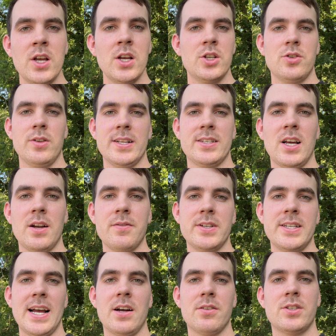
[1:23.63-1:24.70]
So that's kind of a
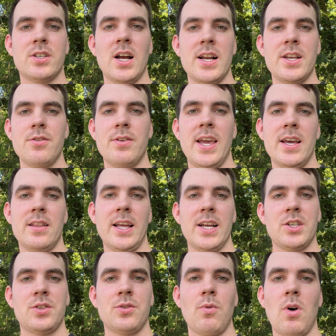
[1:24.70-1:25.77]
downside. You can't like
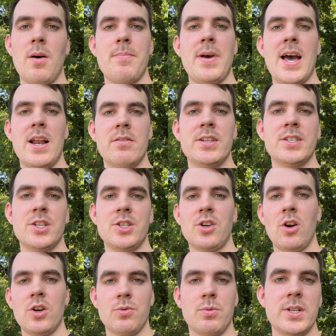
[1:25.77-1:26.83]
swap batteries and
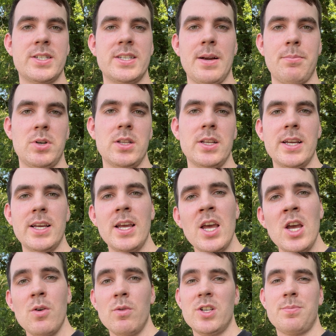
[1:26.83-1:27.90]
charge one separately,
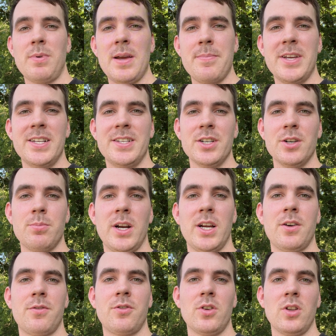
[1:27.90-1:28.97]
which might be a deal
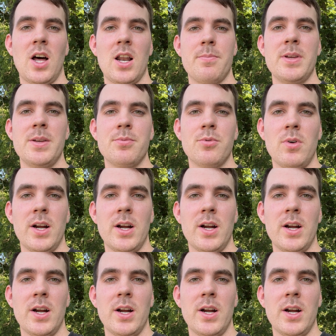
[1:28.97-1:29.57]
breaker for a lot of people.